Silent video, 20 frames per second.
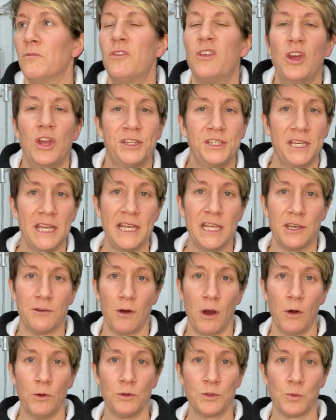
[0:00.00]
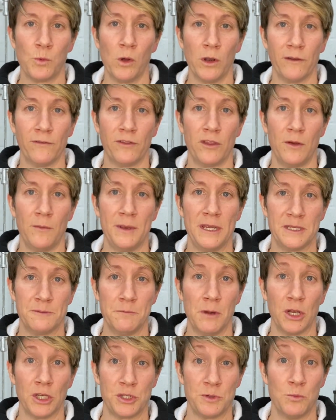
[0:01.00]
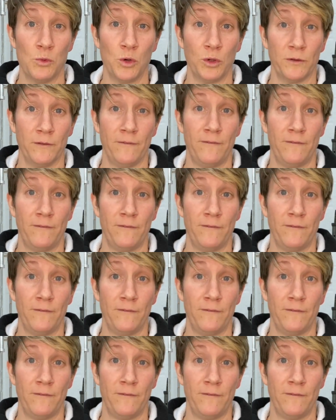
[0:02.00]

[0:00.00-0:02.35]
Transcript: 13-year-olds, one of them is much more